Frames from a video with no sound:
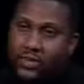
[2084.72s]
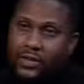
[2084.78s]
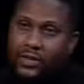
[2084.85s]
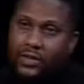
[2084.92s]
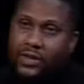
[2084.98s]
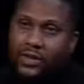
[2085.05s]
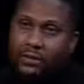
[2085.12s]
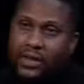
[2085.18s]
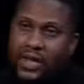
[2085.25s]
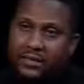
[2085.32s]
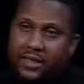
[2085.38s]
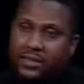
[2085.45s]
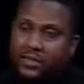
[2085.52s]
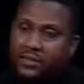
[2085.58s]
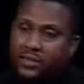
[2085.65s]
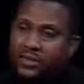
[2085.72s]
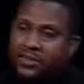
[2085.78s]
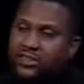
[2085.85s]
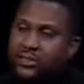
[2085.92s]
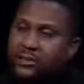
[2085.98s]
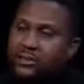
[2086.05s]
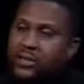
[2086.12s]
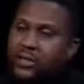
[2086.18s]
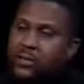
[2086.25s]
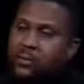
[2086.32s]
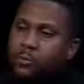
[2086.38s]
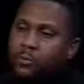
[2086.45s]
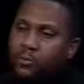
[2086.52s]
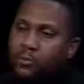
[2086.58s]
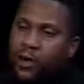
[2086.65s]
uh, but I think the cynicism
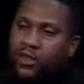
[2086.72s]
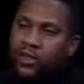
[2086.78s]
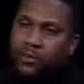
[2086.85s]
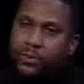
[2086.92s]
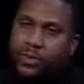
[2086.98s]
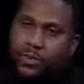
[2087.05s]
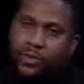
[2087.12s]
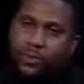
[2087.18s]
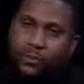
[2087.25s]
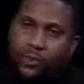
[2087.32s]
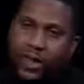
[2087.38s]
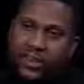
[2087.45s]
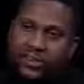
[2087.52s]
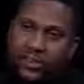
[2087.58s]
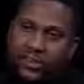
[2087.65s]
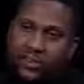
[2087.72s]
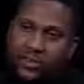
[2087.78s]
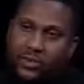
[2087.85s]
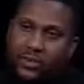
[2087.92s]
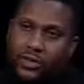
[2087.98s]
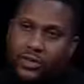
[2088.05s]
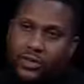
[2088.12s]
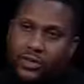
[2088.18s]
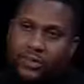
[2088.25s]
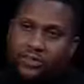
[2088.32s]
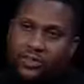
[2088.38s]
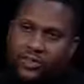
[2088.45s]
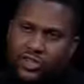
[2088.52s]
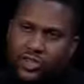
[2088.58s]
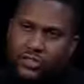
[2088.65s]
with regard to the political process certainly
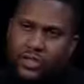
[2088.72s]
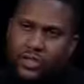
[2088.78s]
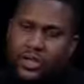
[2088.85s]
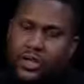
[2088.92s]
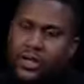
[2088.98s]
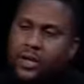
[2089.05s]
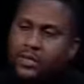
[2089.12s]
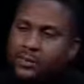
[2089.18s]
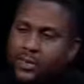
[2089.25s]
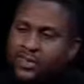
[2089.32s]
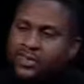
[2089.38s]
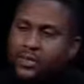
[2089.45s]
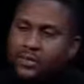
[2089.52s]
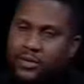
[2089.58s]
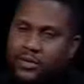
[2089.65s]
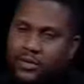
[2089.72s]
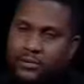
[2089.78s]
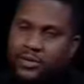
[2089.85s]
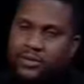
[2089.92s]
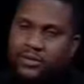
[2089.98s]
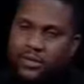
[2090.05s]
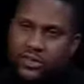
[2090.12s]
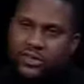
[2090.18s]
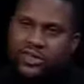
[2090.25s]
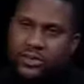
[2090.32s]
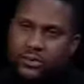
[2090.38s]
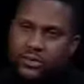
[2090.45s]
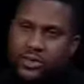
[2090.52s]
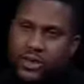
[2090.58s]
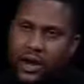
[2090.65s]
is legitimate. There is some legitimate
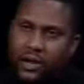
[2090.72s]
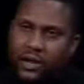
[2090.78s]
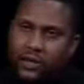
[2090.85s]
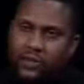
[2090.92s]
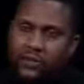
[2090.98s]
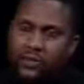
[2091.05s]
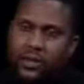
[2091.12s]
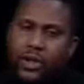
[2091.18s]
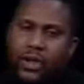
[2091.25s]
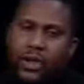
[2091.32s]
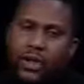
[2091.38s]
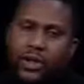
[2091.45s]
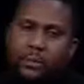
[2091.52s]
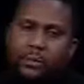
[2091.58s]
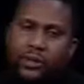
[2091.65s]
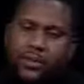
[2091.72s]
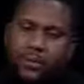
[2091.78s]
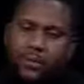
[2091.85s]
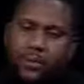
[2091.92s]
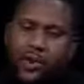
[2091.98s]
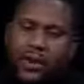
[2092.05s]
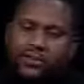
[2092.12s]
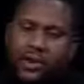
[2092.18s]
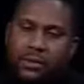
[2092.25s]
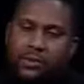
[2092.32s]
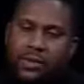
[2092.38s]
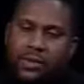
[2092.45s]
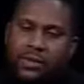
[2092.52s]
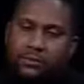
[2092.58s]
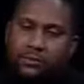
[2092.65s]
cynicism in our country, but the point I try to
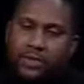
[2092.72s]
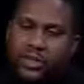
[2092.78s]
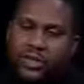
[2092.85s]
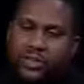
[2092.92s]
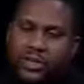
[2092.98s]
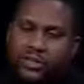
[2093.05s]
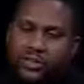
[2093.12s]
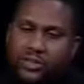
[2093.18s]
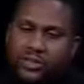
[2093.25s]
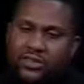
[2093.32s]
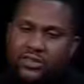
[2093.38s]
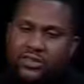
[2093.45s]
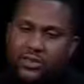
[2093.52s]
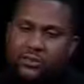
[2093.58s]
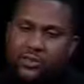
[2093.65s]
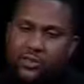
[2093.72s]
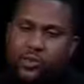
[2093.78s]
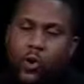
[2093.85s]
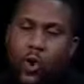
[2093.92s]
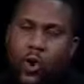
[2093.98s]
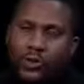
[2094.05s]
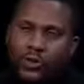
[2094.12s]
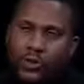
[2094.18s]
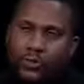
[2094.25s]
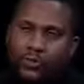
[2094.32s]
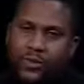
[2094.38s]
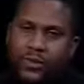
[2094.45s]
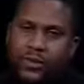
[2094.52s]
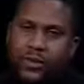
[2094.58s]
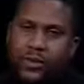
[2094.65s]
make in the book is that cynicism too
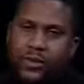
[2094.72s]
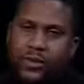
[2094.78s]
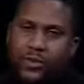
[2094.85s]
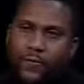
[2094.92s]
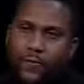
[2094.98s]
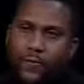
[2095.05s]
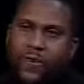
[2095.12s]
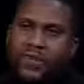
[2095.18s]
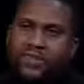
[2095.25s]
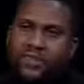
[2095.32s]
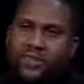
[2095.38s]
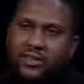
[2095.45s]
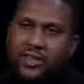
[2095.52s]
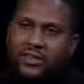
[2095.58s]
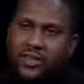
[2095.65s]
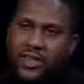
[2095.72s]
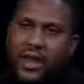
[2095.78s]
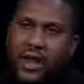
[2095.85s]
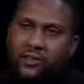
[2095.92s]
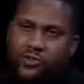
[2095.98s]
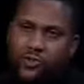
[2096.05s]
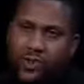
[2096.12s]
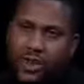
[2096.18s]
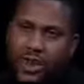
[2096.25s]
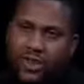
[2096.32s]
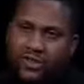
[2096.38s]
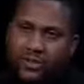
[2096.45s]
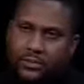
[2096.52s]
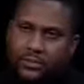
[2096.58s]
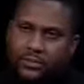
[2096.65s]
often freezes us in our tracks.